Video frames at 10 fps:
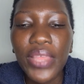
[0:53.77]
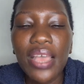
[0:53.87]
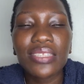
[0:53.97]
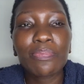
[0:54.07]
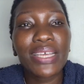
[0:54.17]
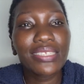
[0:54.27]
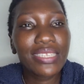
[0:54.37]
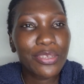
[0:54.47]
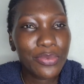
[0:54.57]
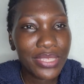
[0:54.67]
I was
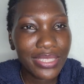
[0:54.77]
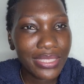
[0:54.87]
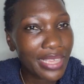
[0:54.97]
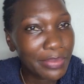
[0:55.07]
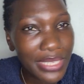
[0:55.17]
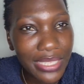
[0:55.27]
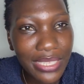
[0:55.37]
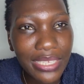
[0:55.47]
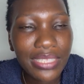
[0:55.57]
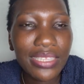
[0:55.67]
battling with some
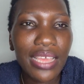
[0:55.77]
disease.